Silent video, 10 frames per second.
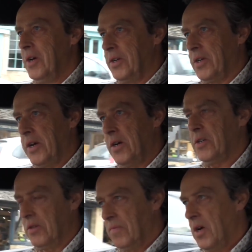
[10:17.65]
And a
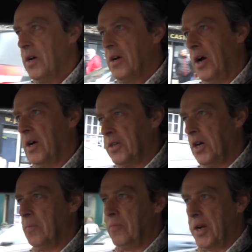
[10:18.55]
Garda
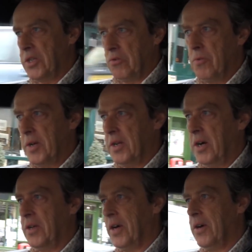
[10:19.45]
carbon brakes are a bit
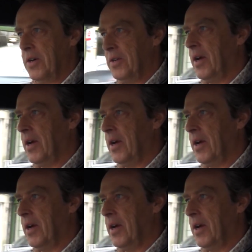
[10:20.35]
like that.